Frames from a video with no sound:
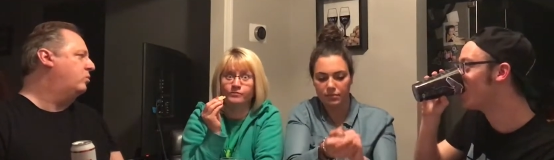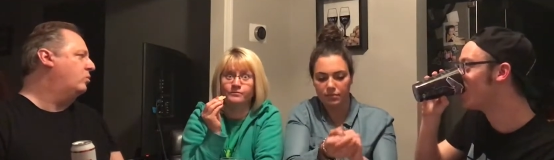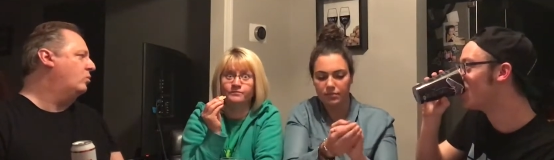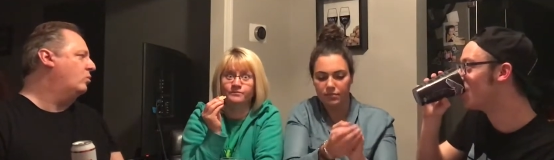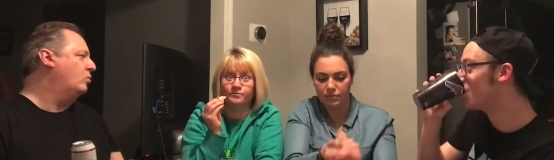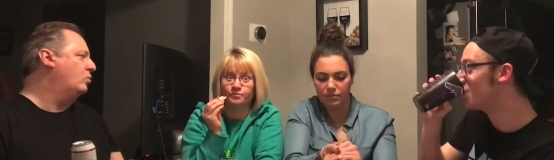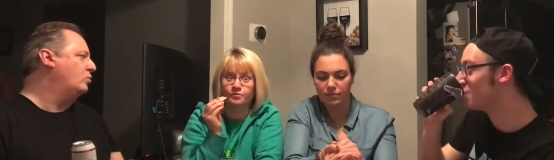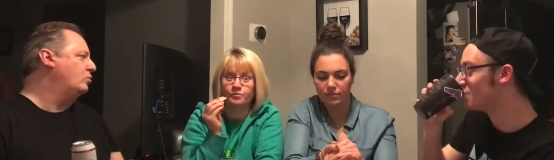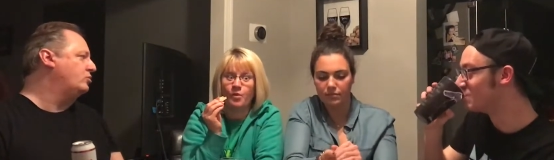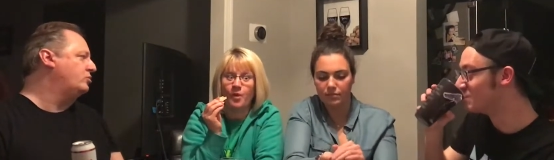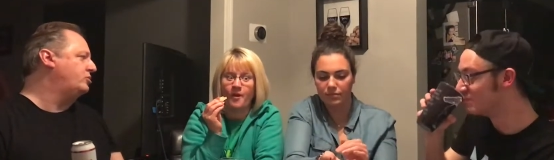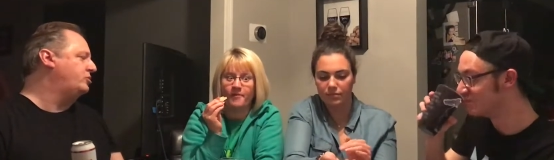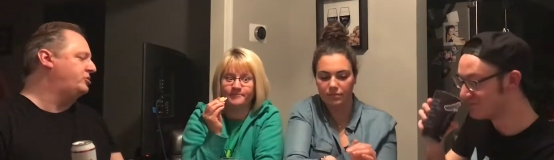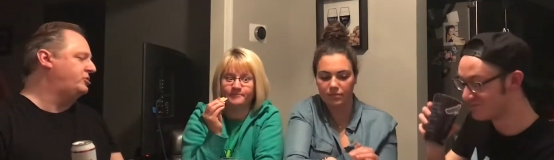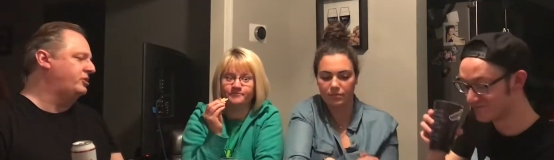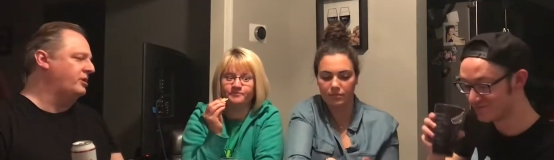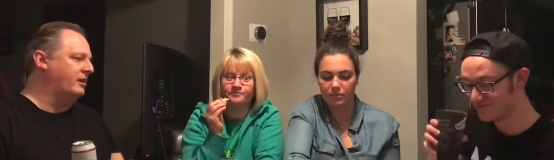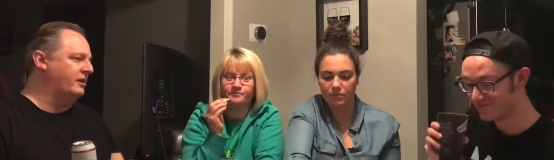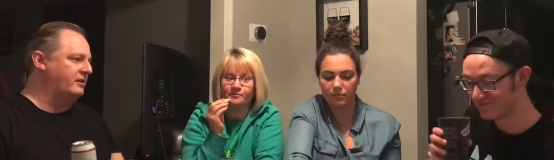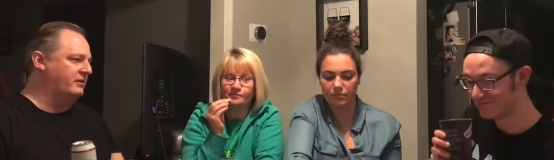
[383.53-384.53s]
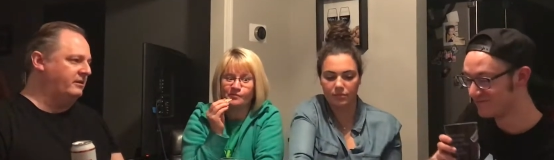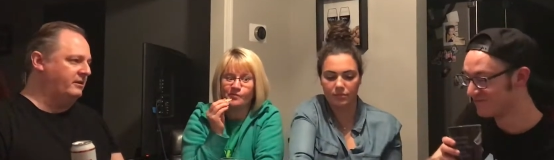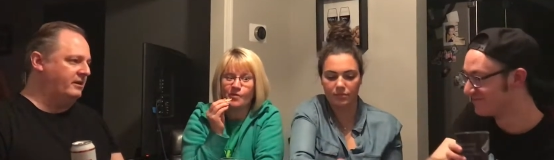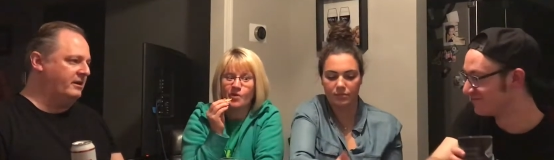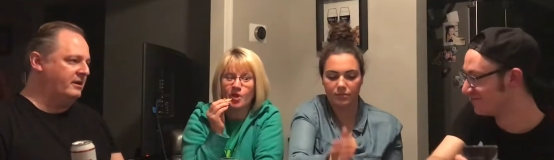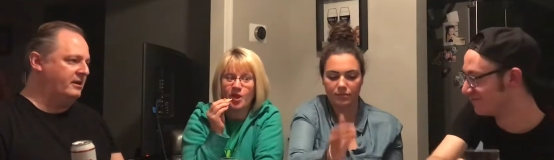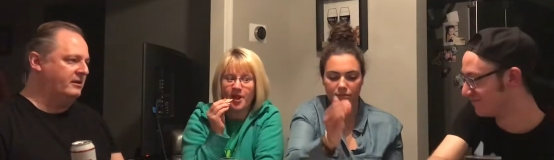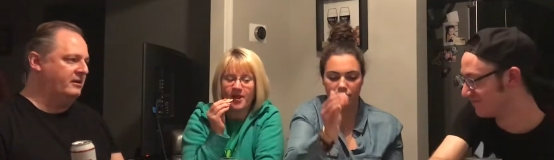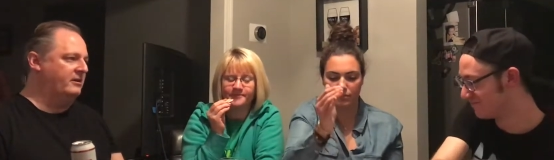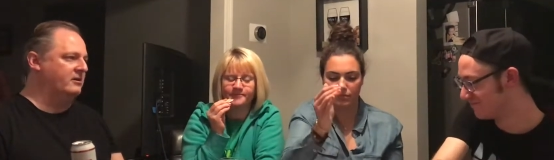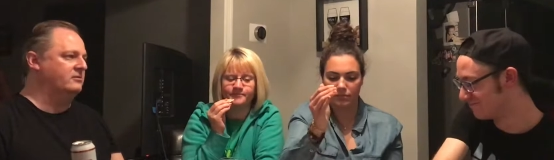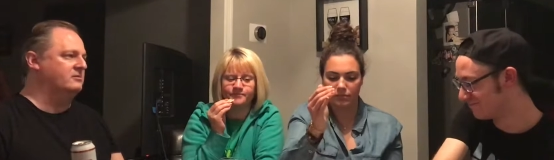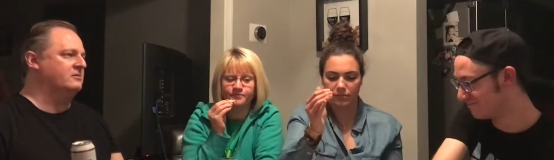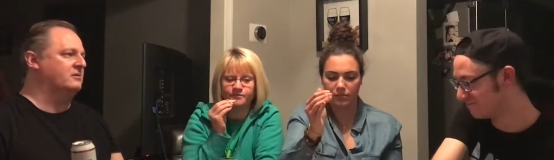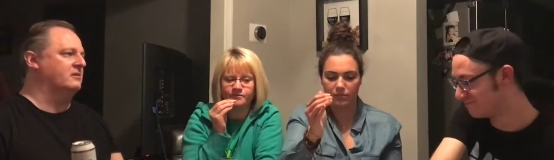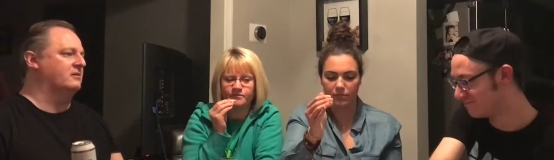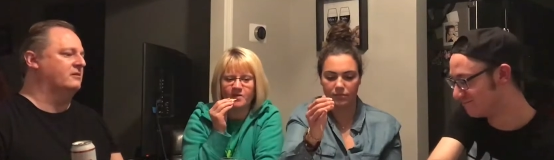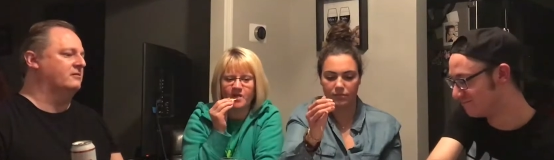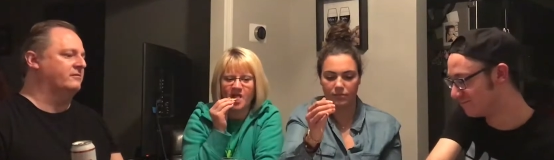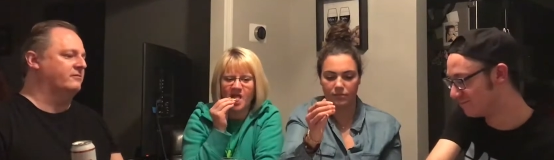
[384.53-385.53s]
Speaker 1: Oh shit! Yeah, now it's
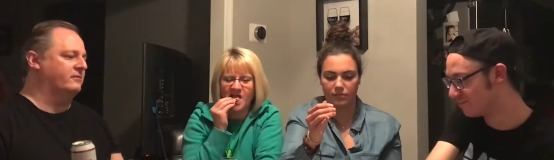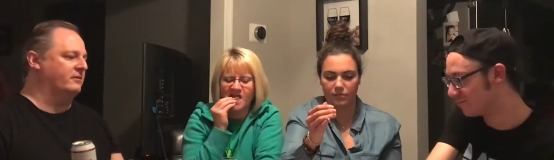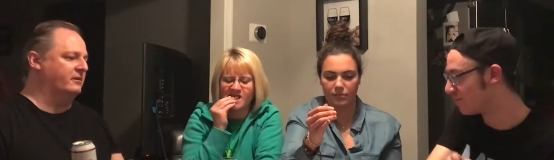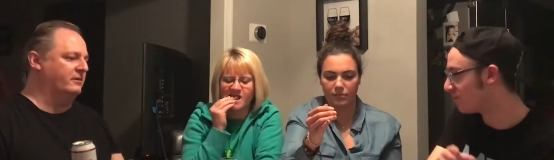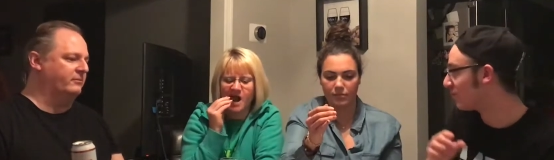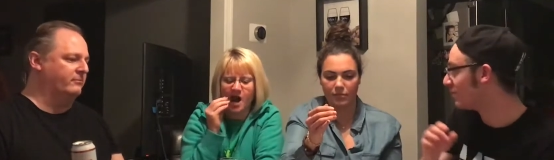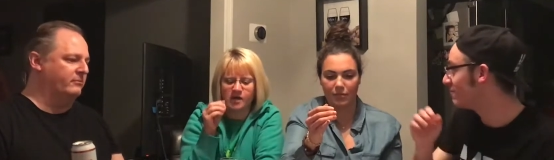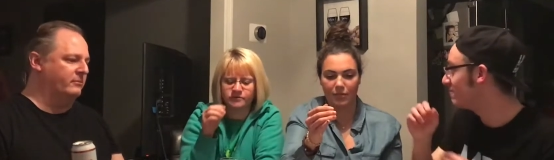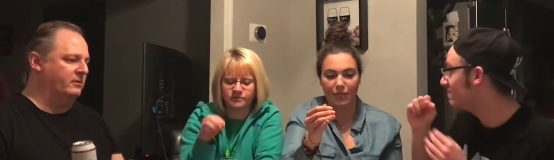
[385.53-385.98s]
gonna freaking